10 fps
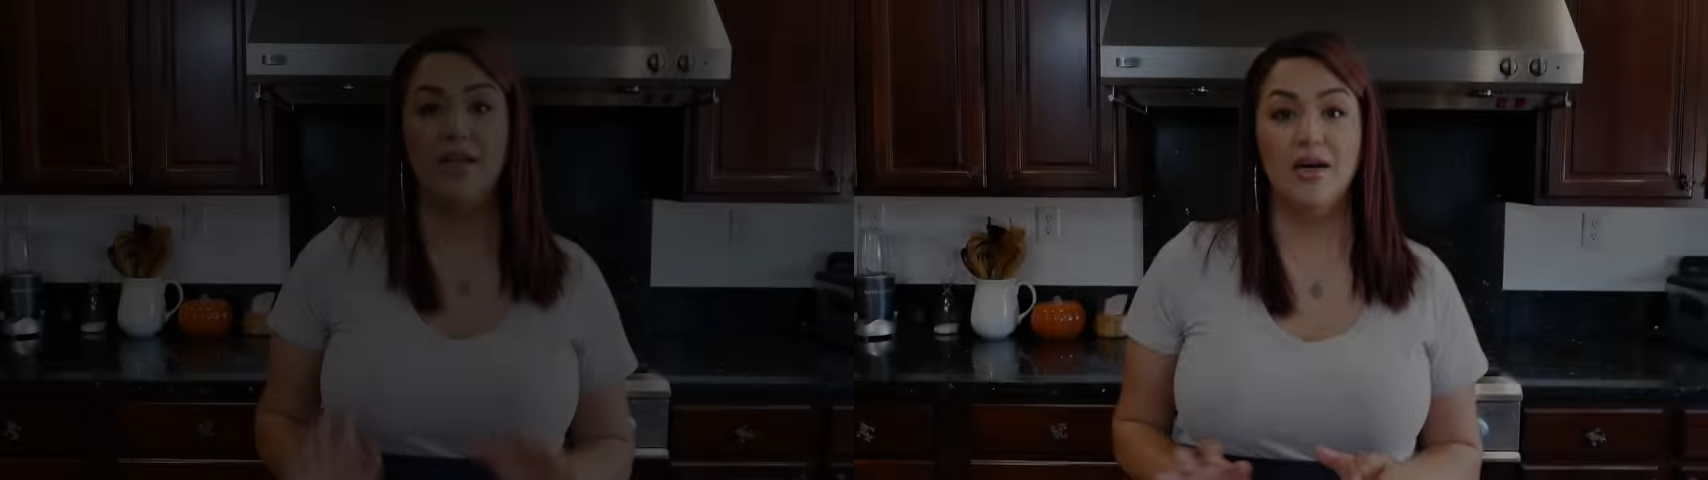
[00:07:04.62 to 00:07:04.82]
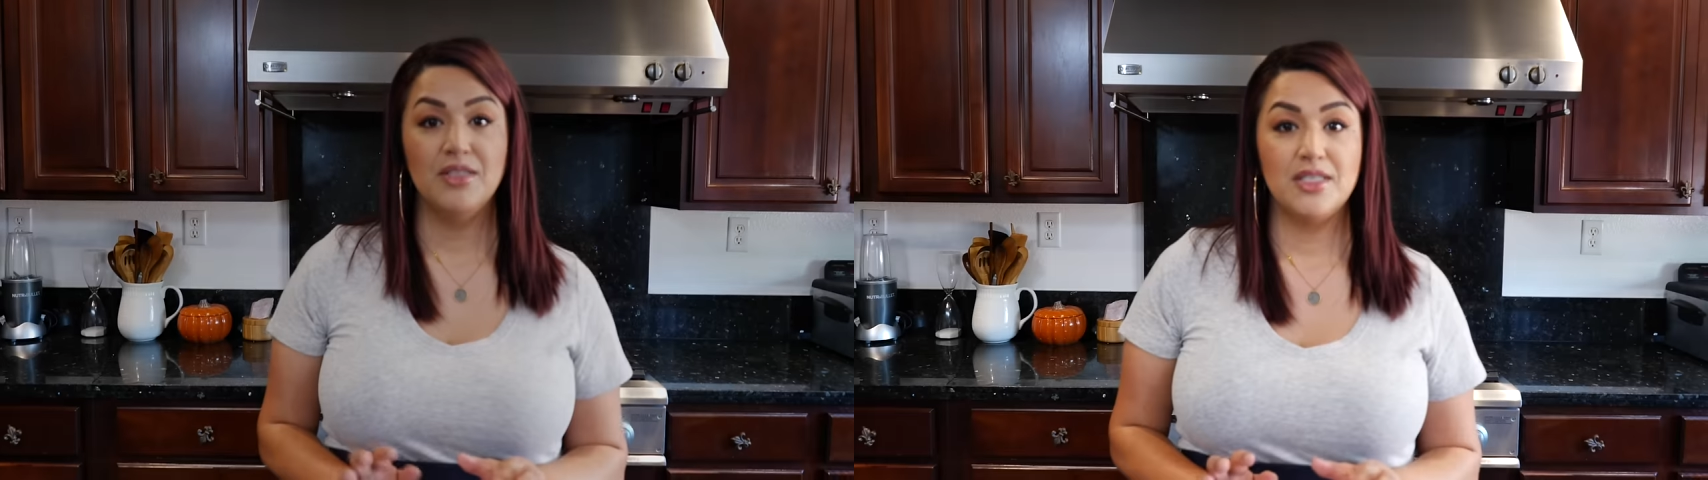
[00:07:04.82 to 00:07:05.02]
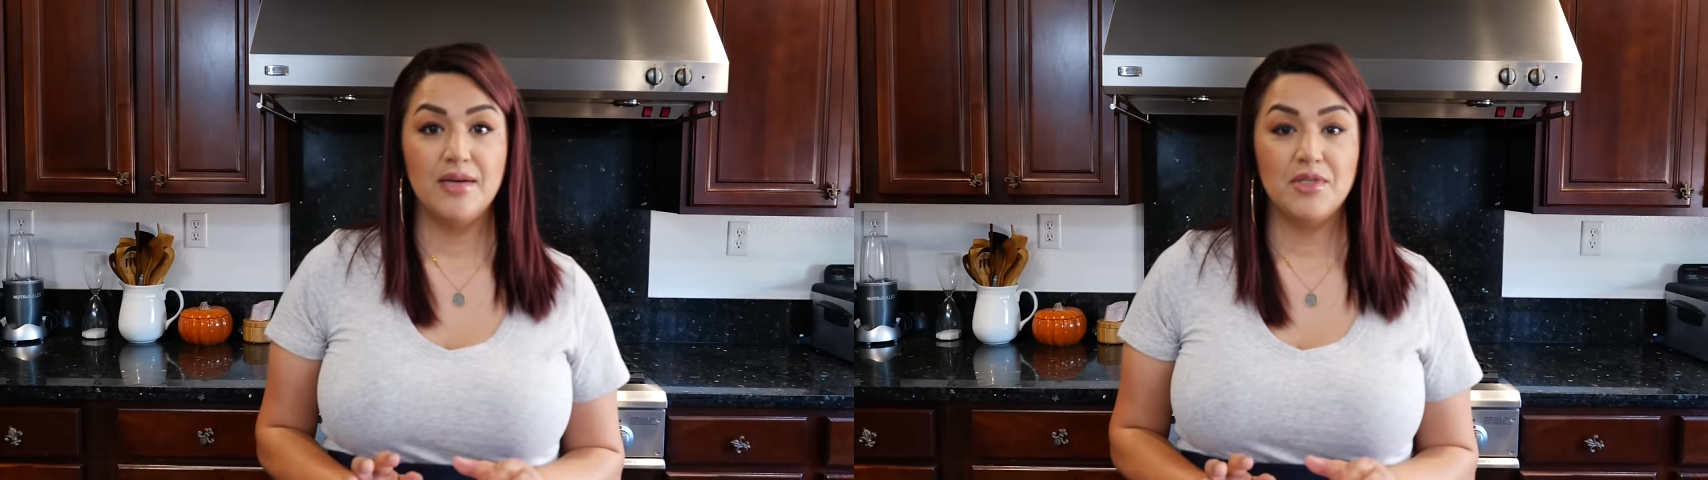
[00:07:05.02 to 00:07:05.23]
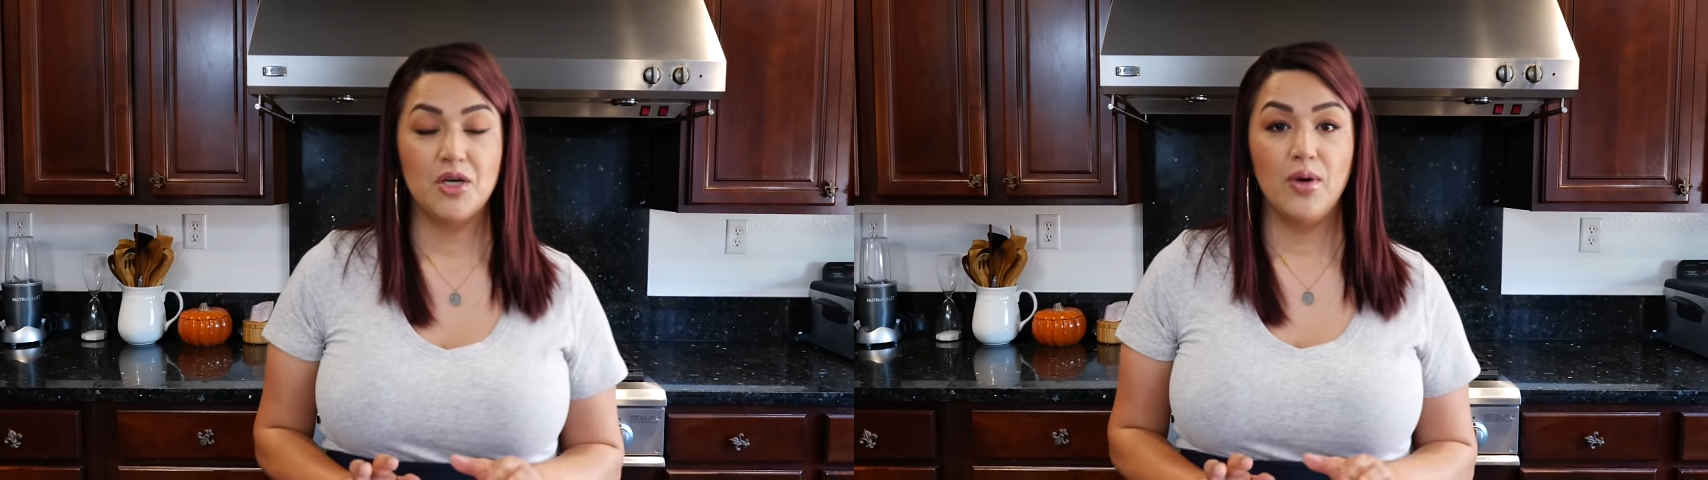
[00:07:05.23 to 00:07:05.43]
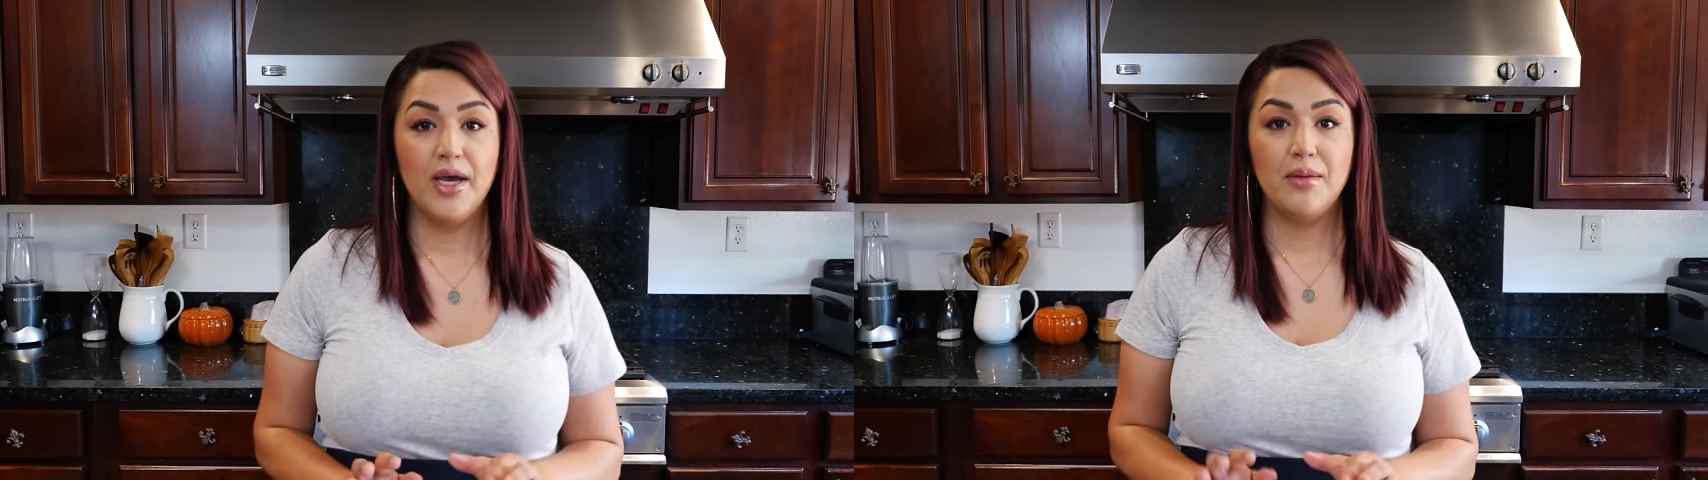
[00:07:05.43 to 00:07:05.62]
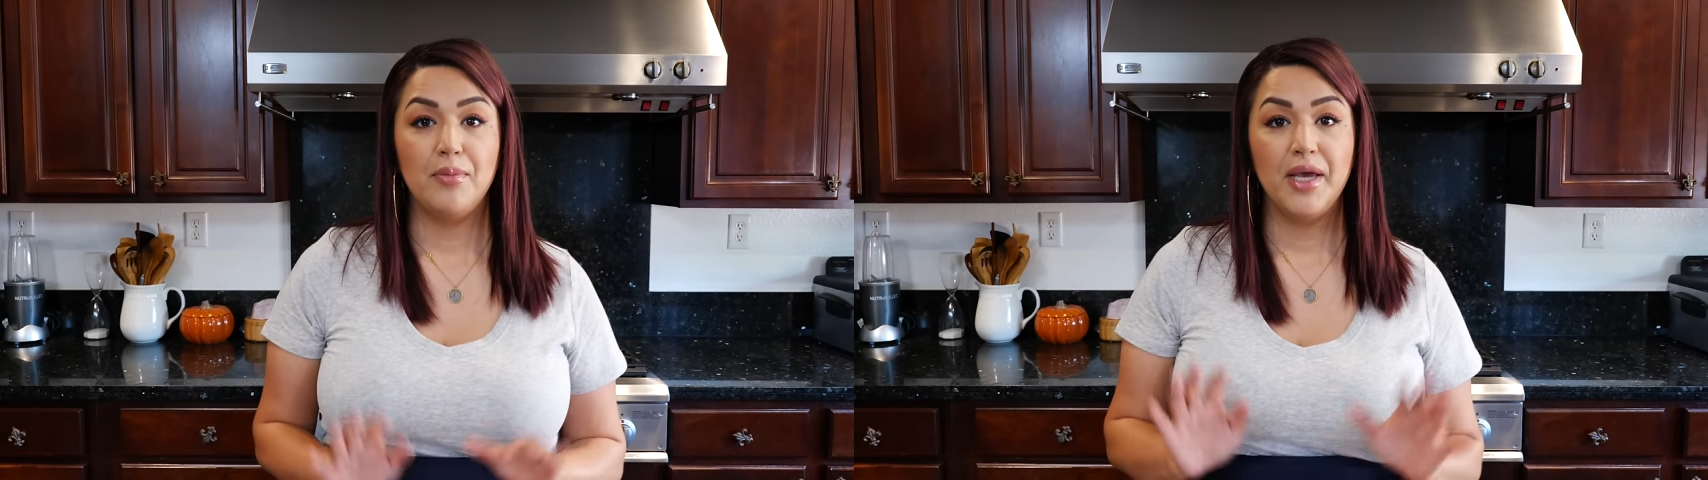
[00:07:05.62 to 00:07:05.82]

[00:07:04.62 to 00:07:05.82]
Now it's time to go ahead and